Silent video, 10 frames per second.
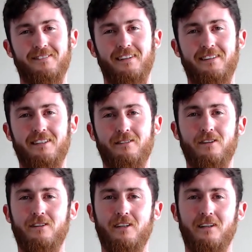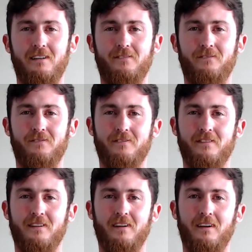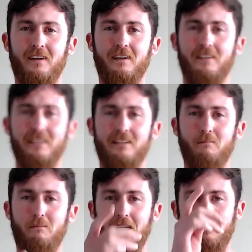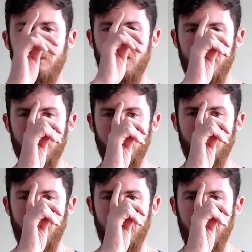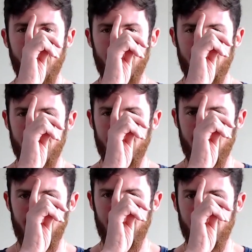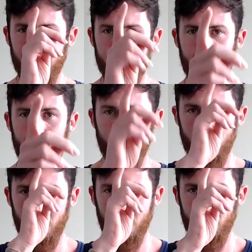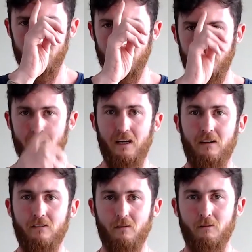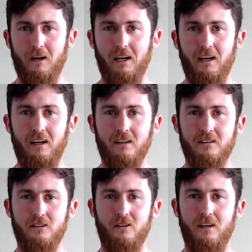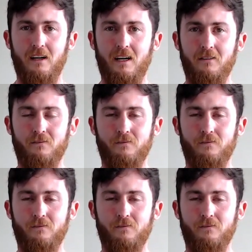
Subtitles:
I just want you to see a beam going from my here to your, and from my heart to your heart.